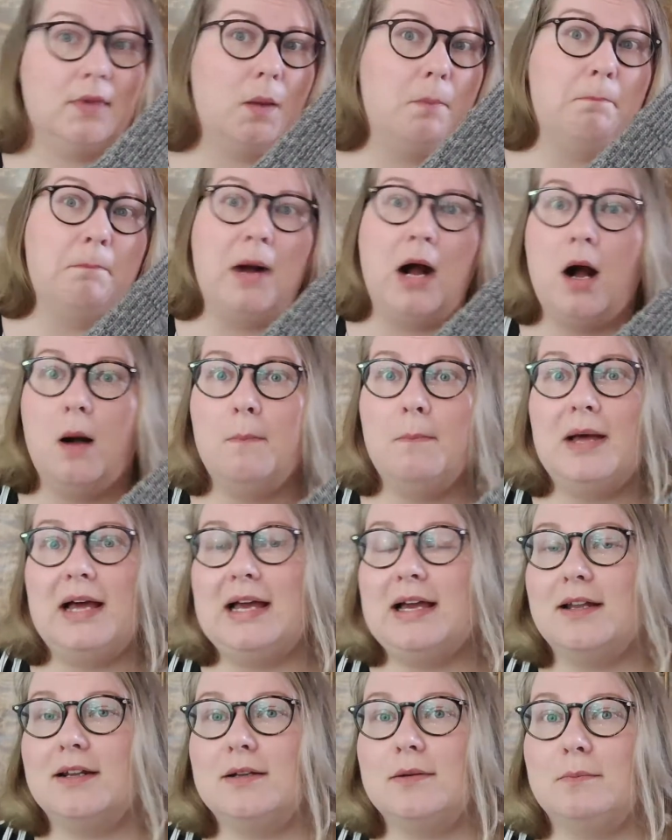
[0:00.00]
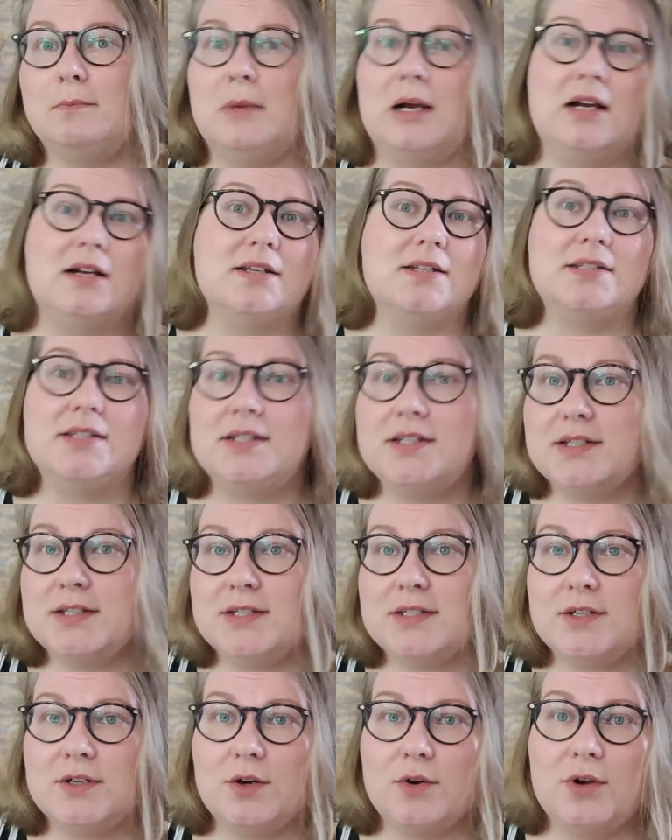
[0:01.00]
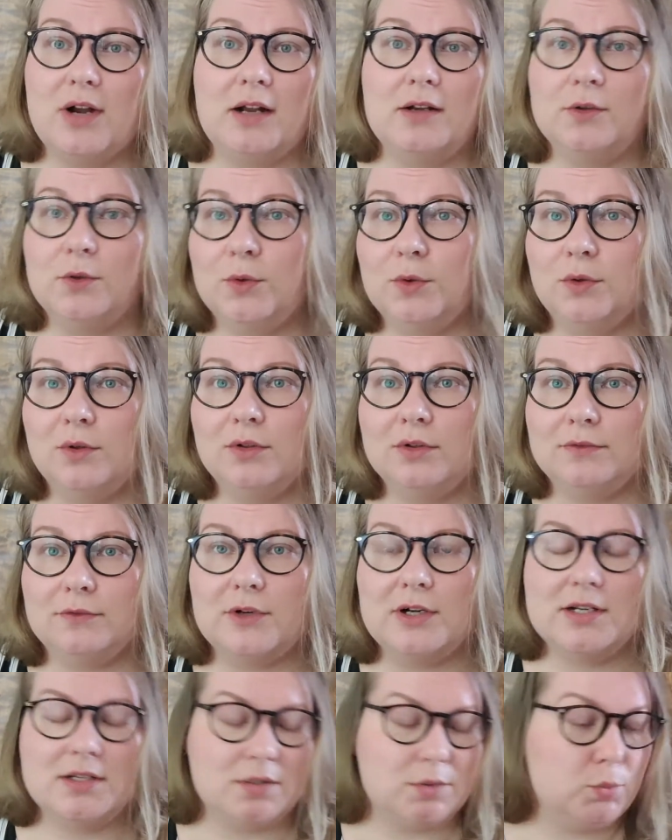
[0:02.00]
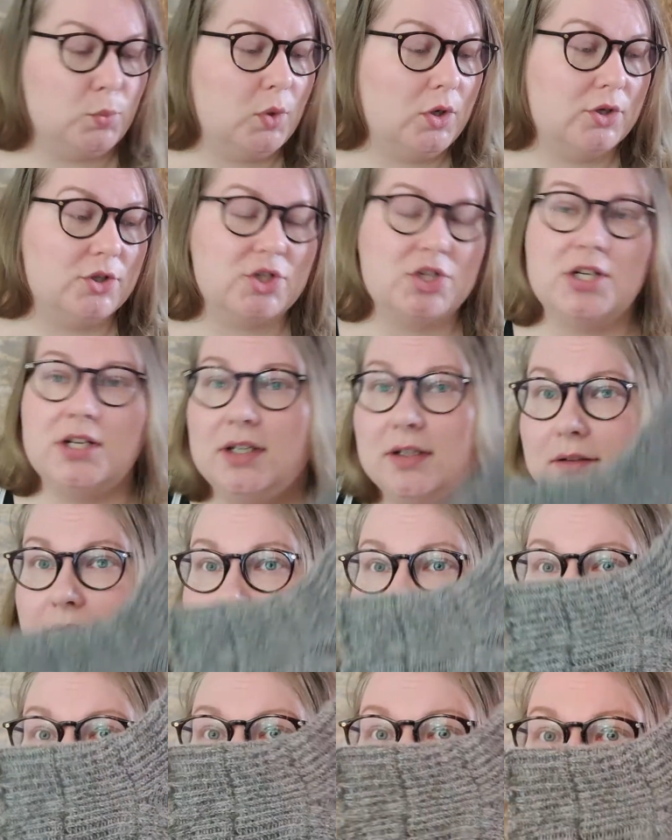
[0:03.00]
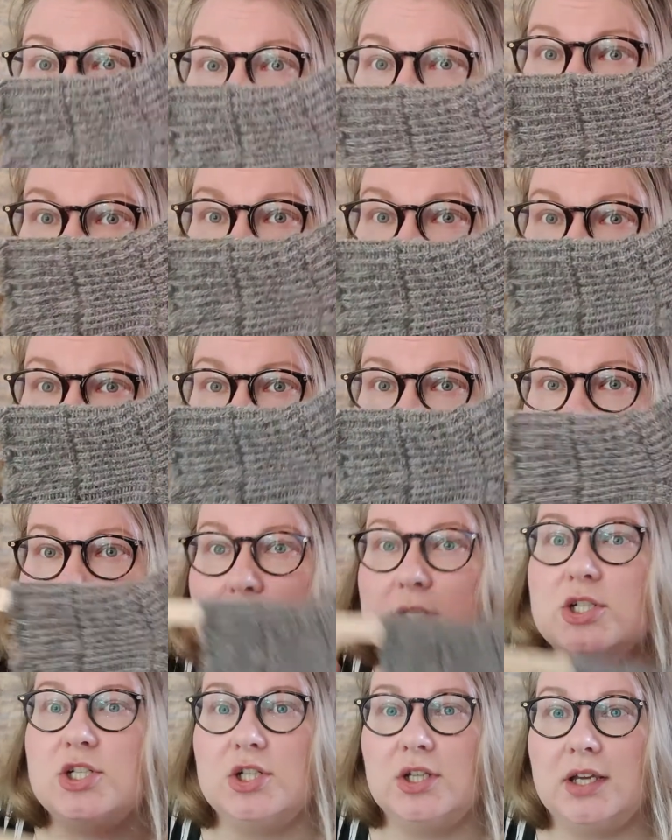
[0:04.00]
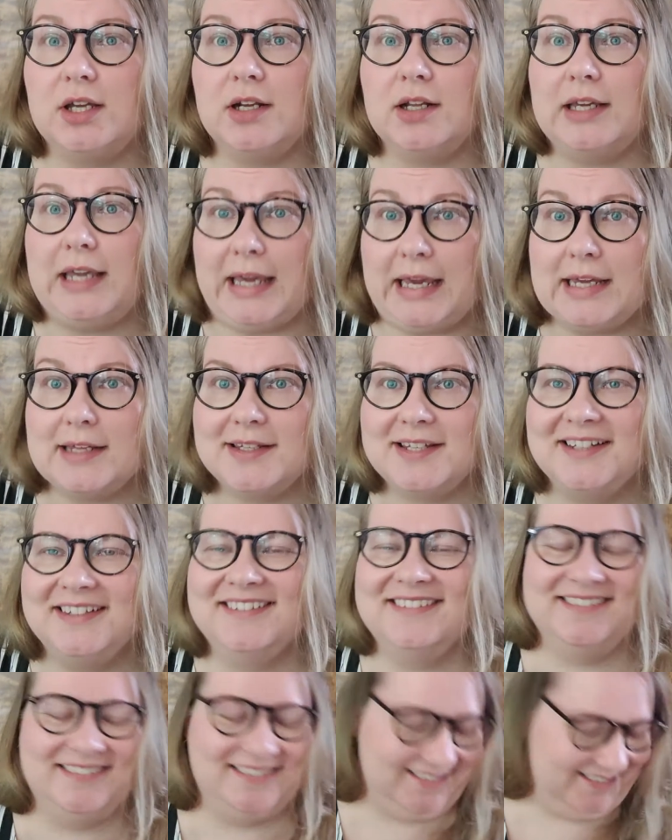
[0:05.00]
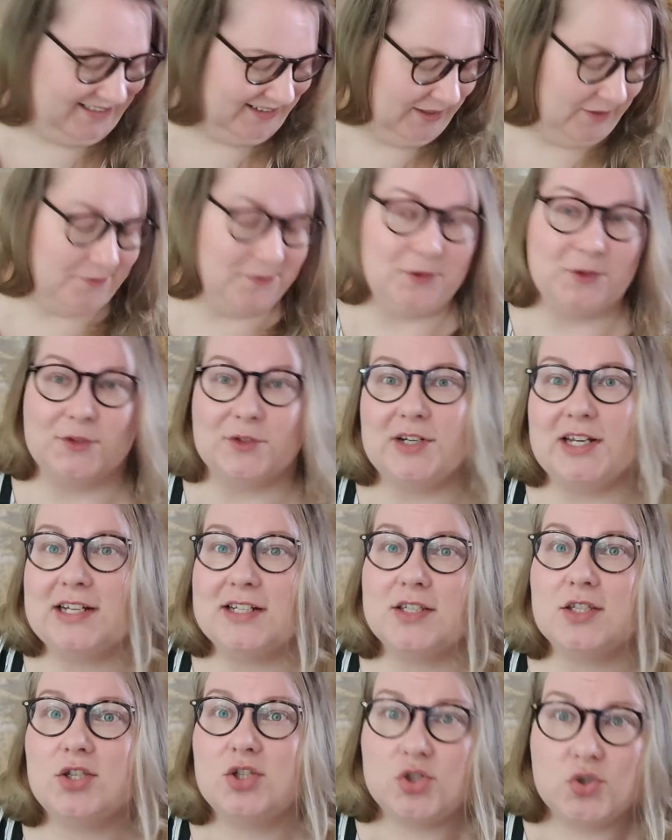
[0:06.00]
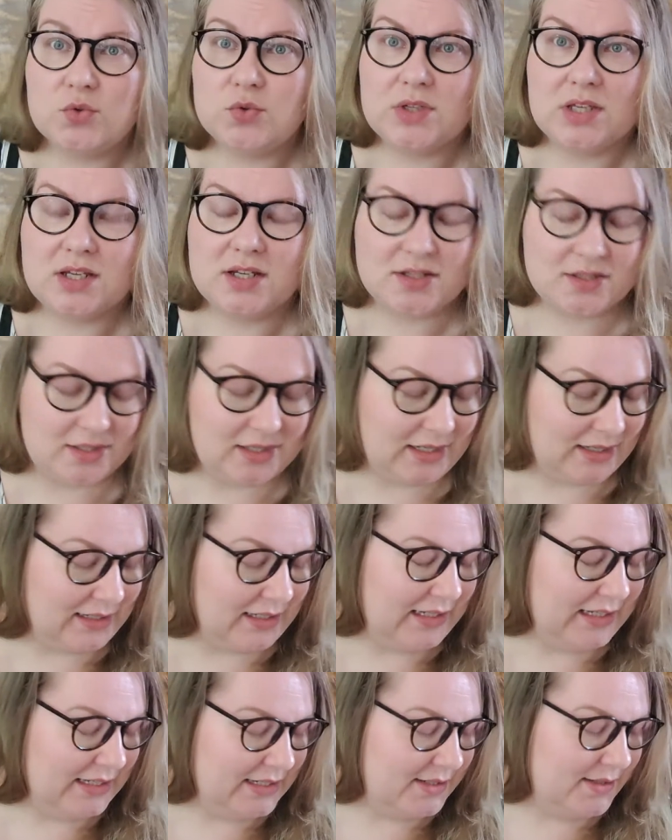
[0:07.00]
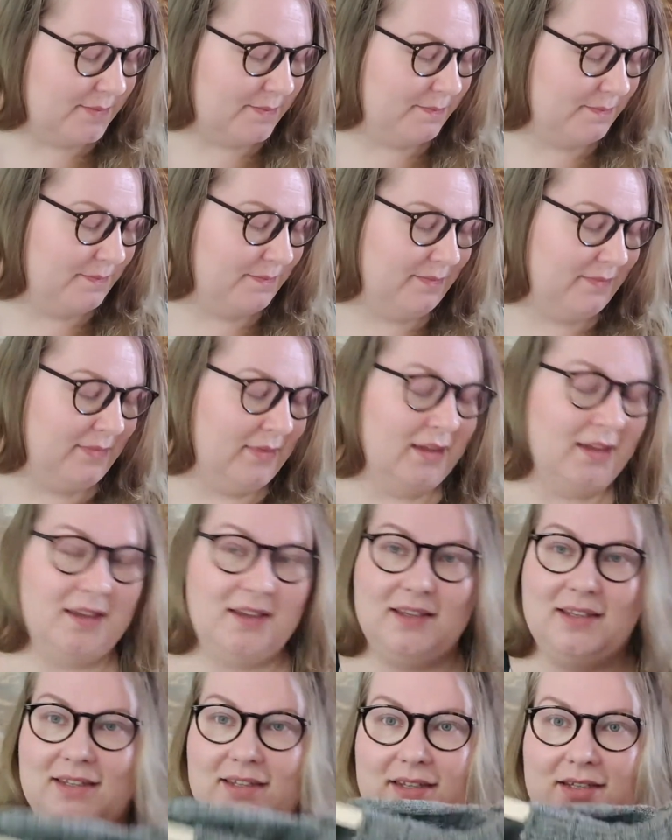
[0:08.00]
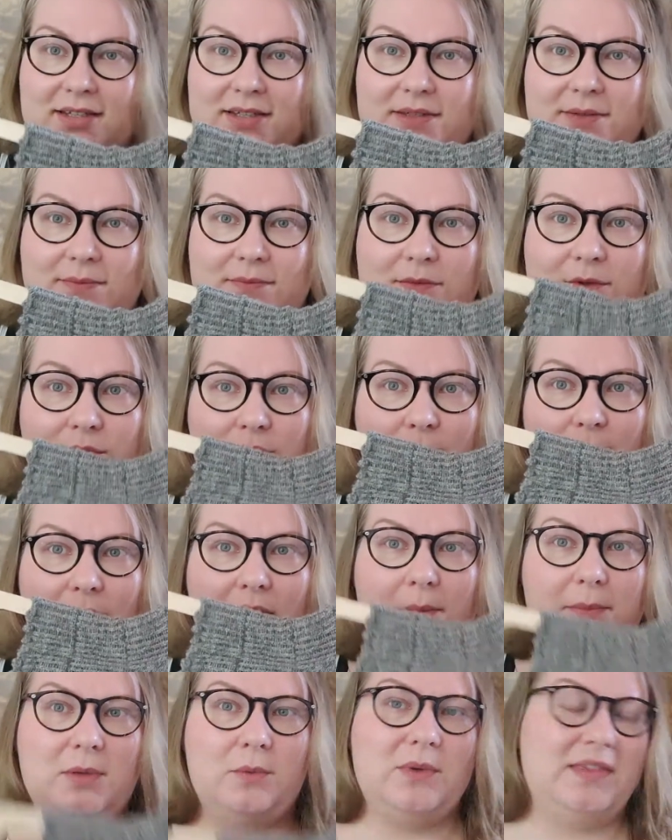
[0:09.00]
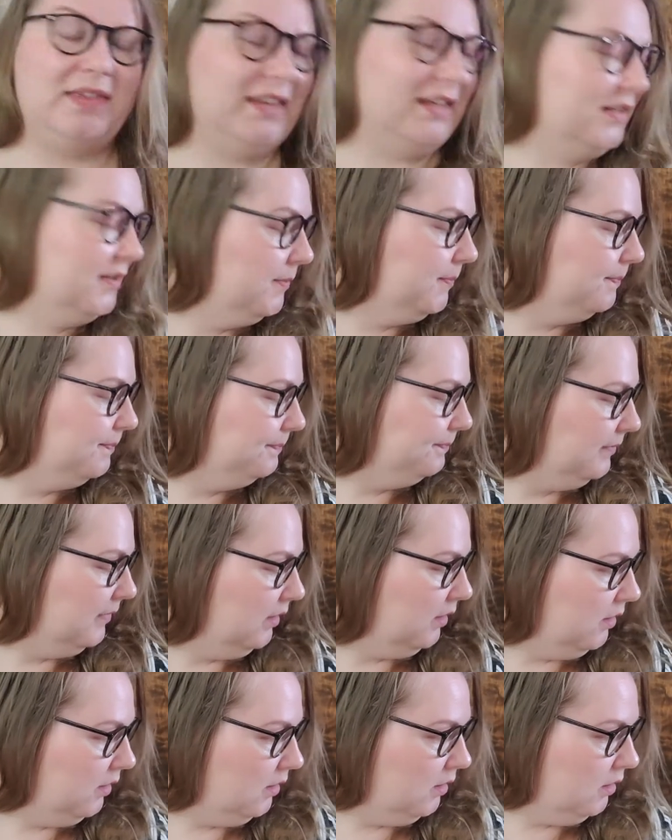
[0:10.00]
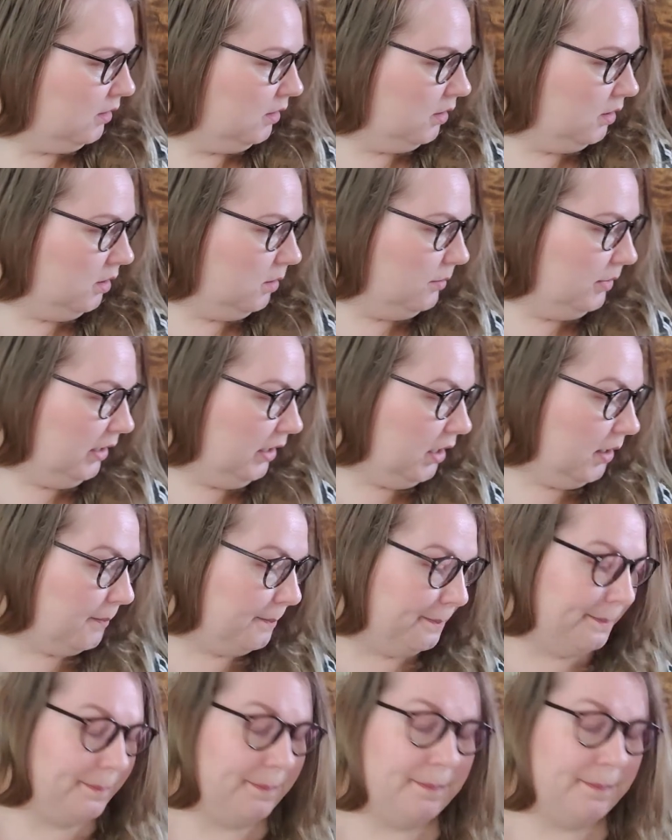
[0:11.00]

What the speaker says: Mom and my sister and all the friends watching, this is what you're gonna get for the next 2 years at least. Yes, super happy with this. But yeah,